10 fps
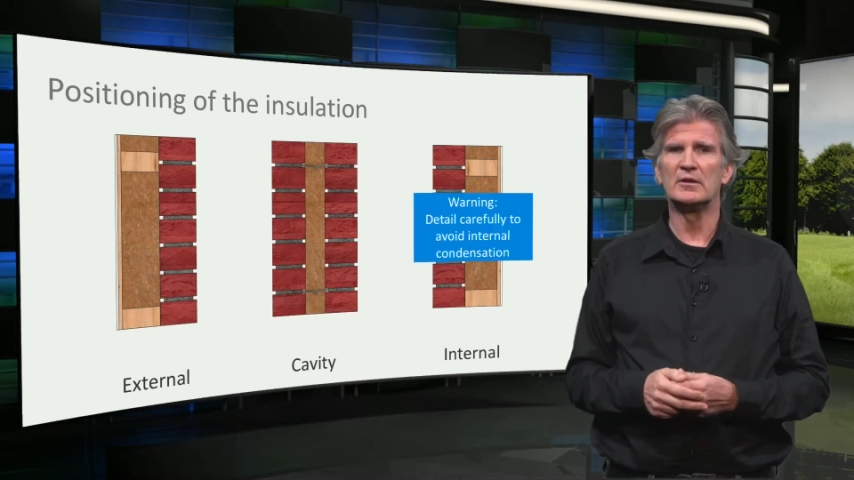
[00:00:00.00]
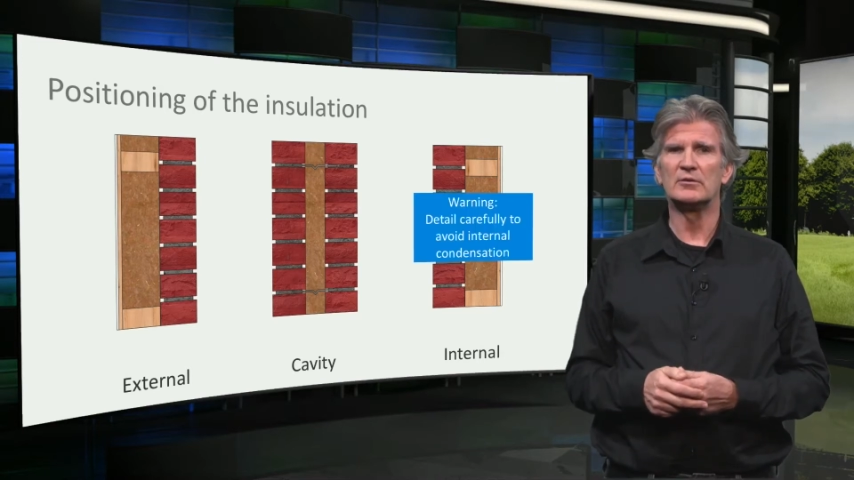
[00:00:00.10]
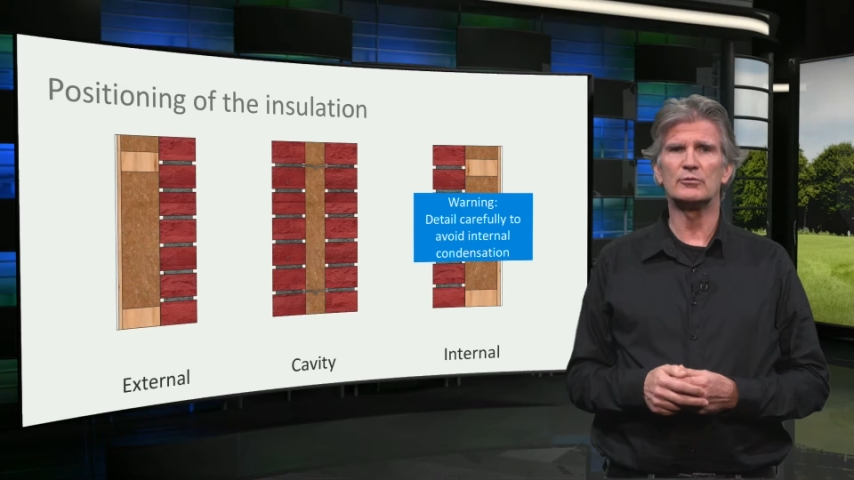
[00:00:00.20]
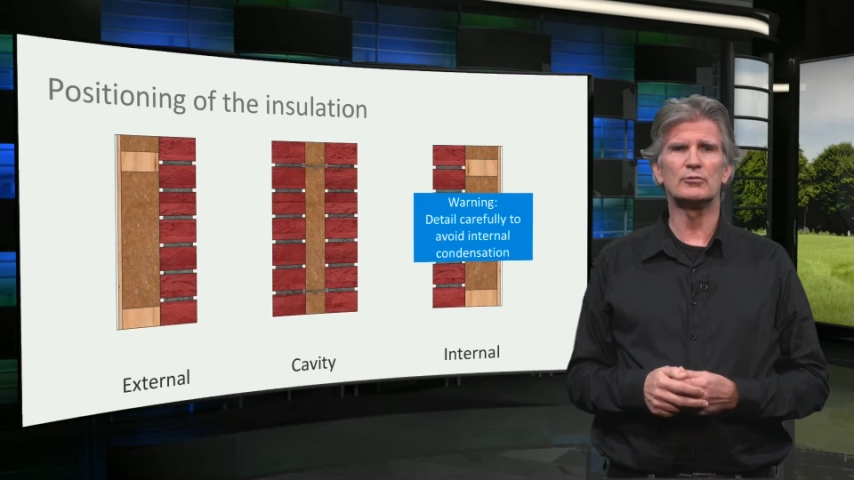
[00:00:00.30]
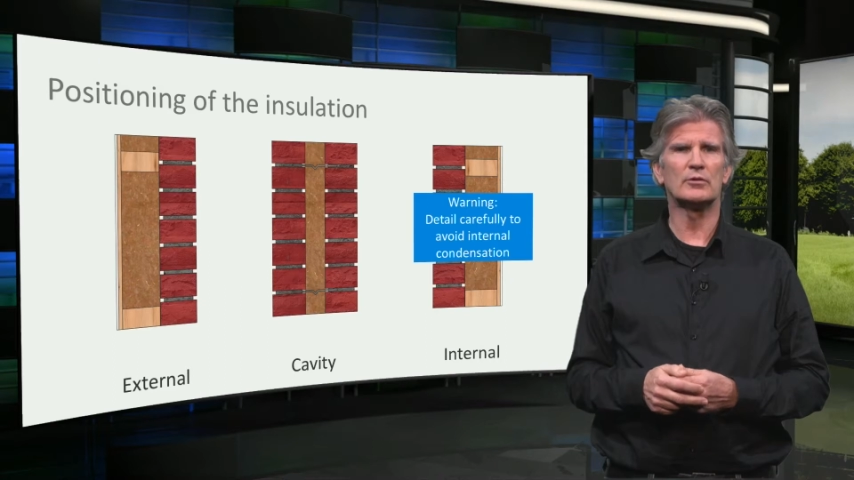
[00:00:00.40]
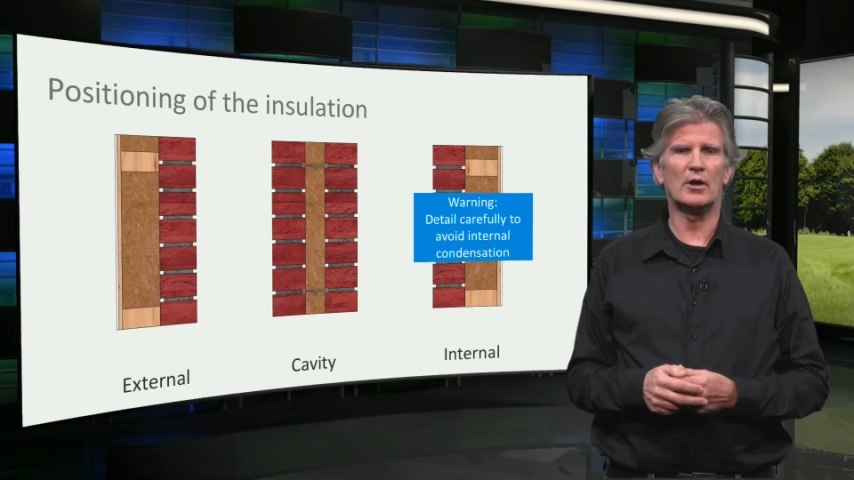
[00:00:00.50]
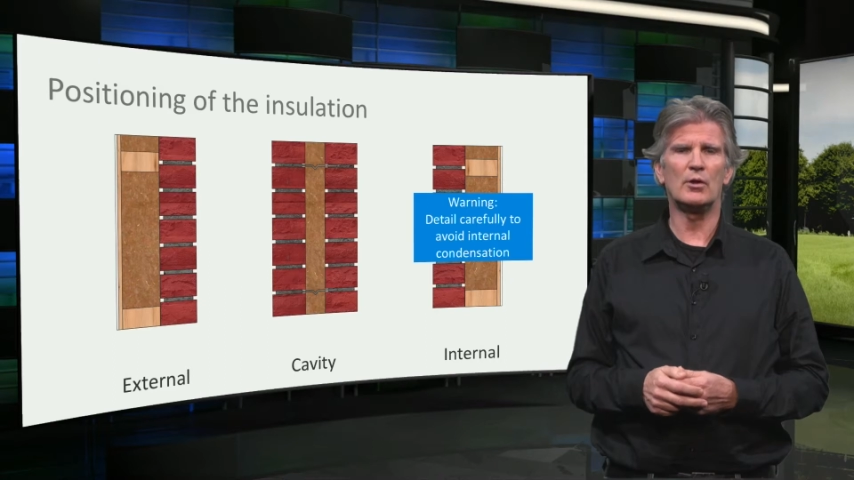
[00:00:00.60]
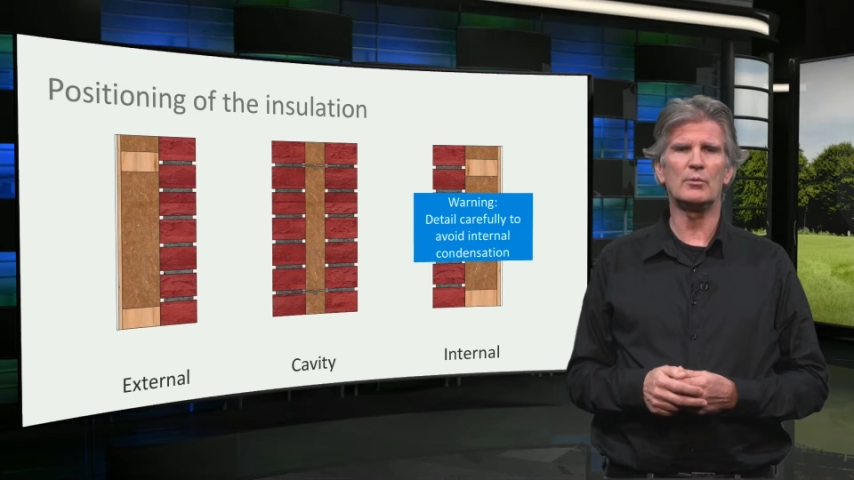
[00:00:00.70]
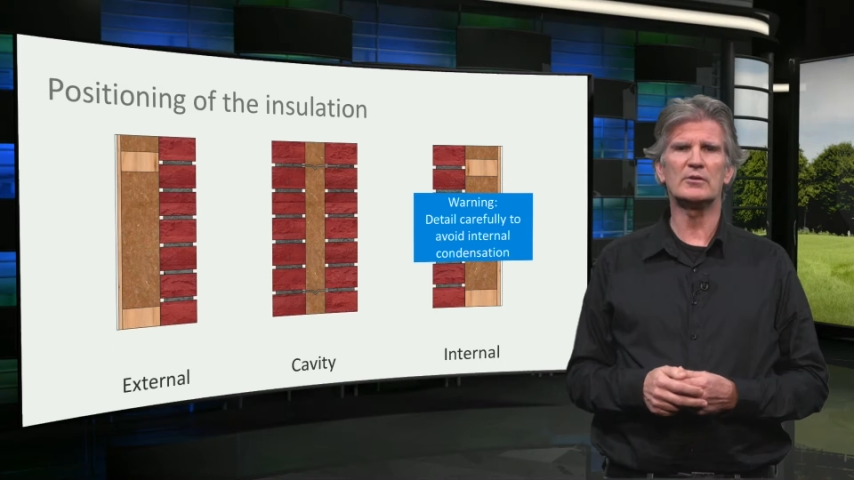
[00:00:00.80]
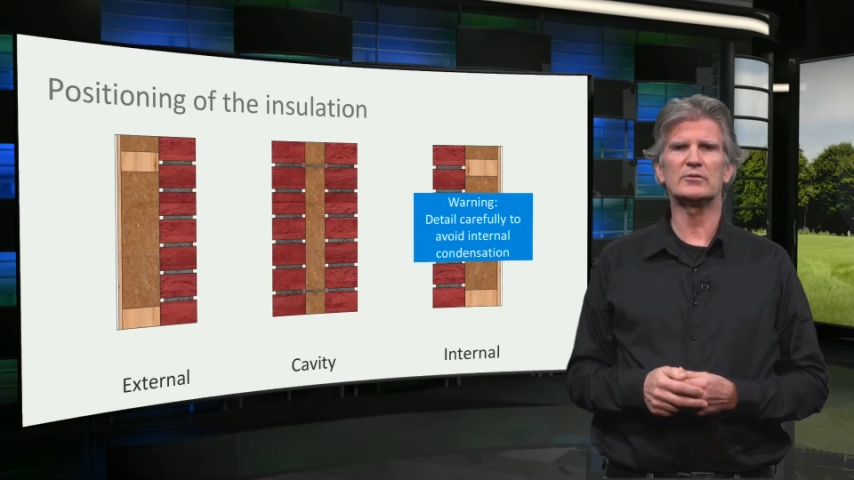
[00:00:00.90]
you should
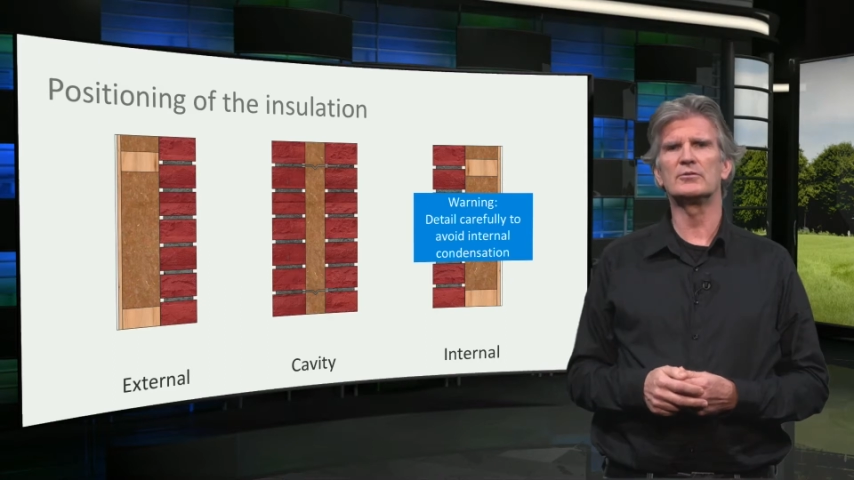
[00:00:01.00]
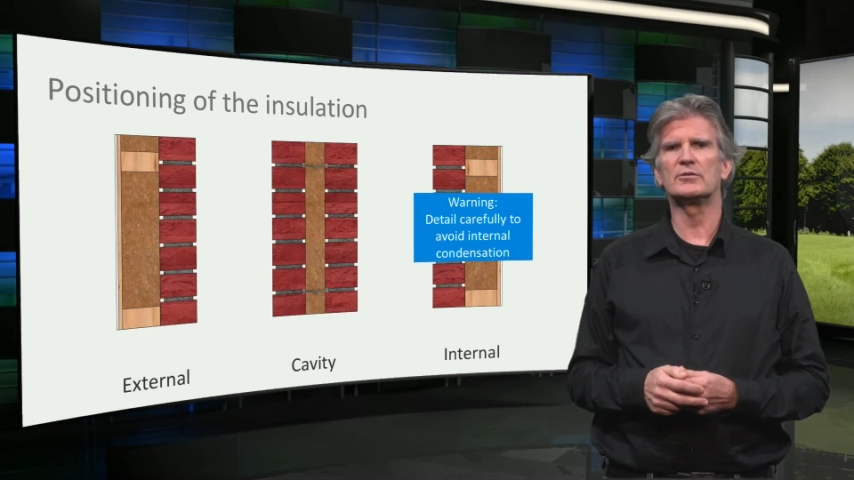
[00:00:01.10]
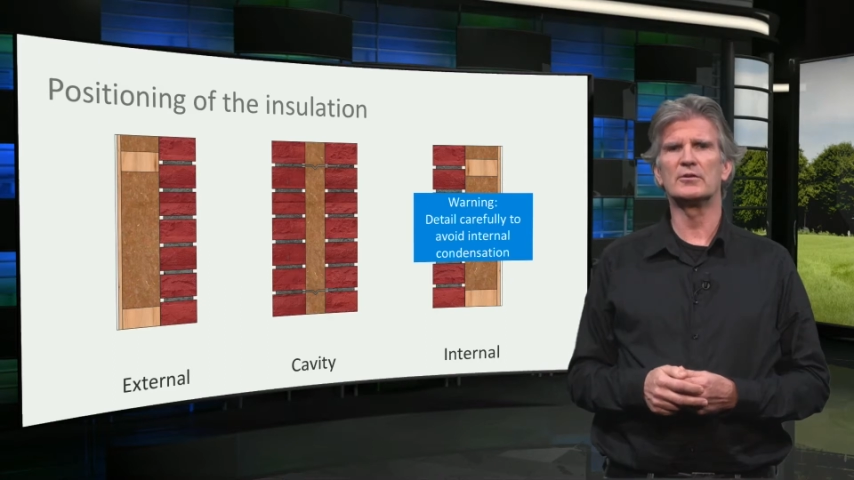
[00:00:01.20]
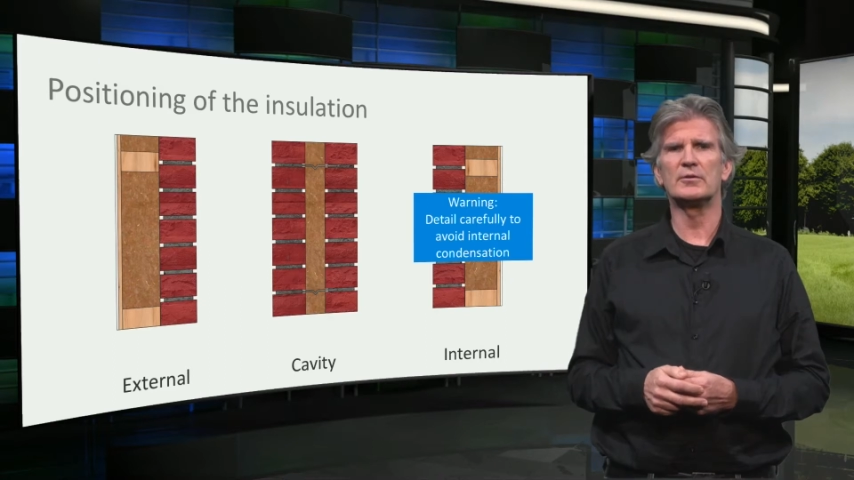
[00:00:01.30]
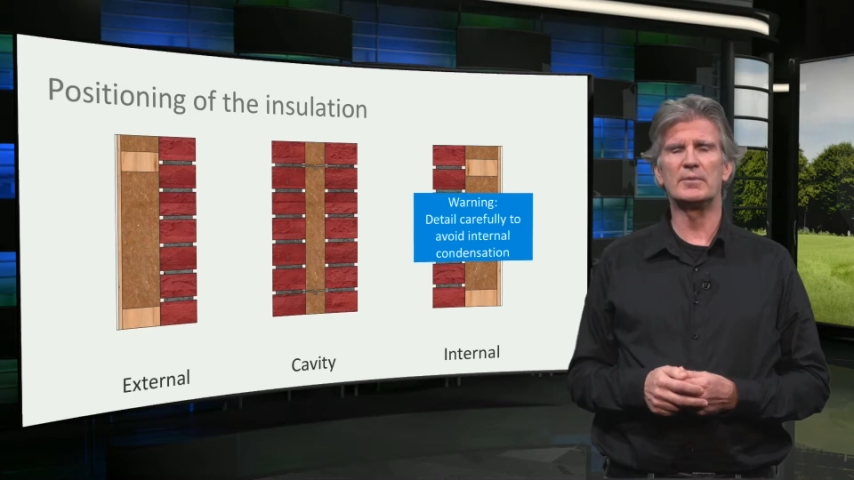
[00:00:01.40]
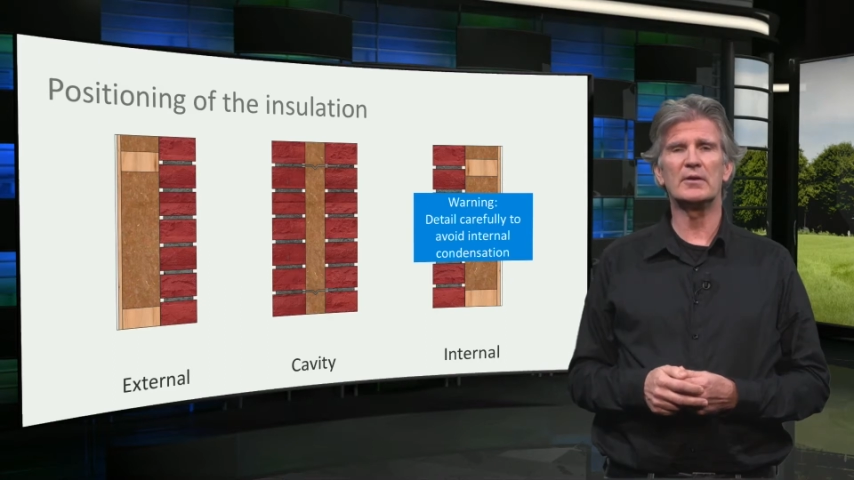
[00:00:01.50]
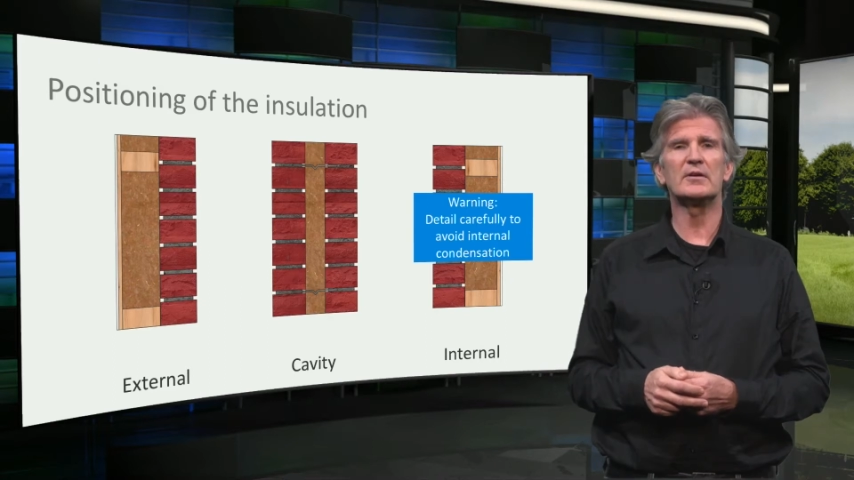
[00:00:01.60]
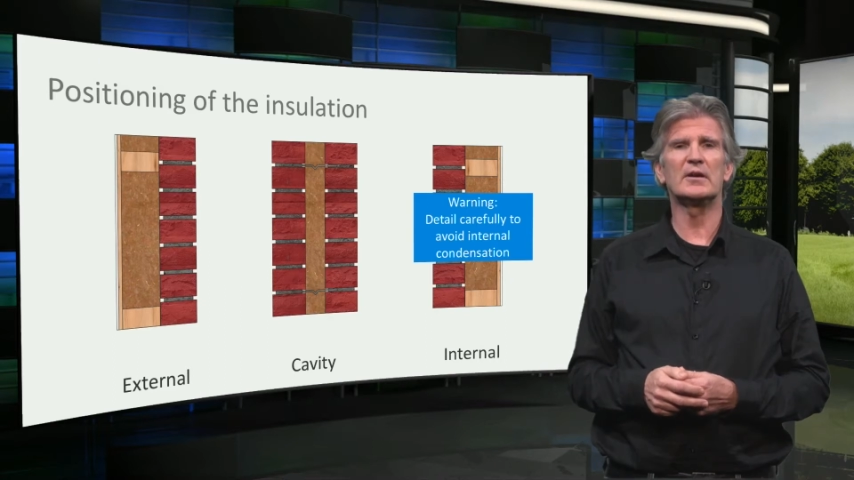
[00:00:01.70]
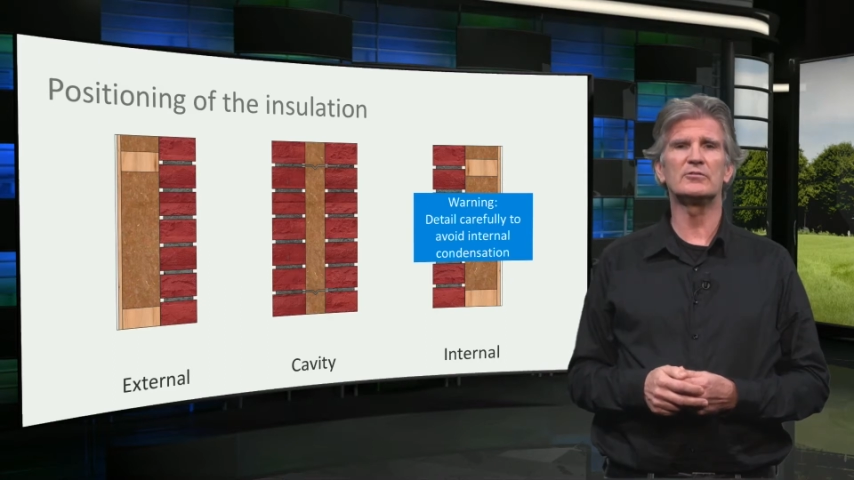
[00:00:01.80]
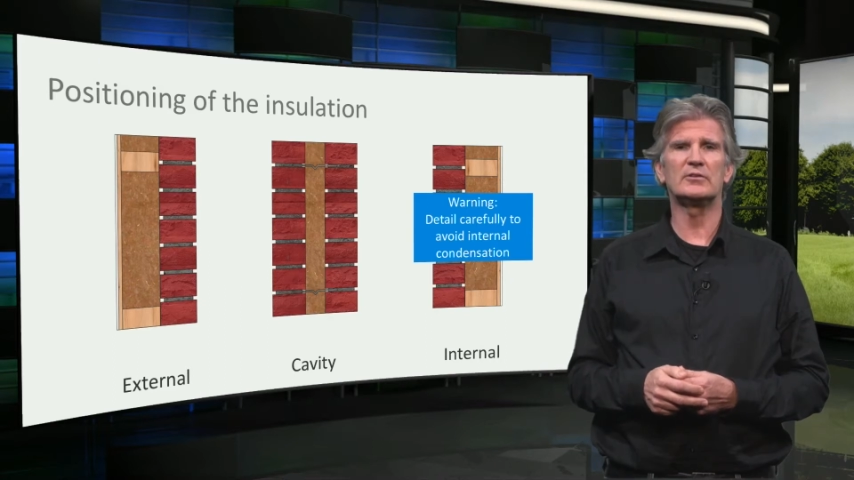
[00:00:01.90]
always consult a building
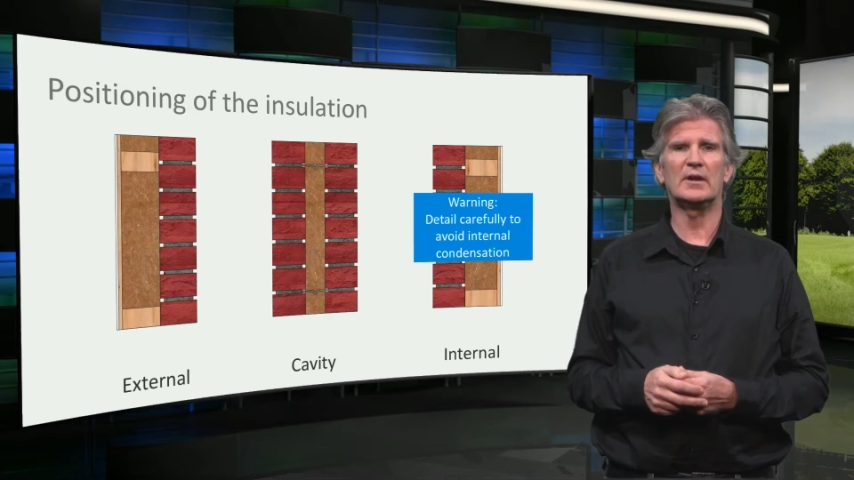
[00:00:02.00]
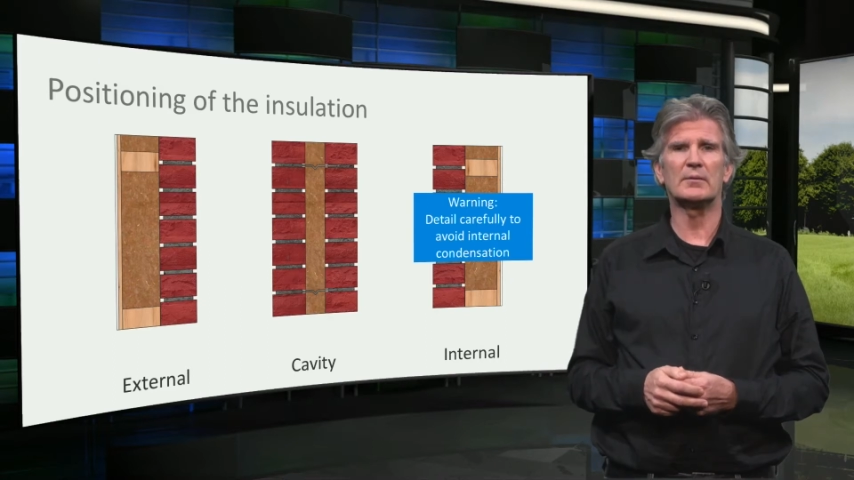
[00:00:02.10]
engineer